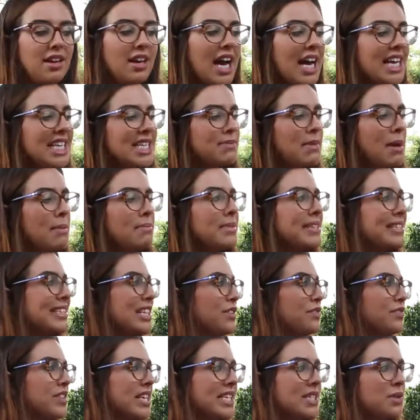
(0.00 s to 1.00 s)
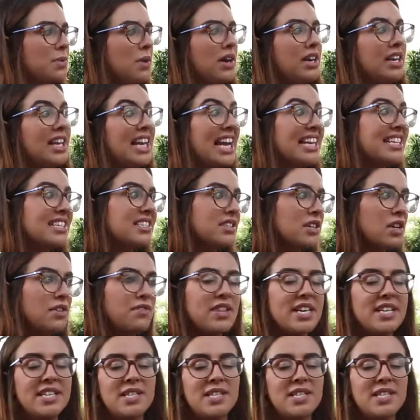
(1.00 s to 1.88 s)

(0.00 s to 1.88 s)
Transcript: Cast members love this one, guests love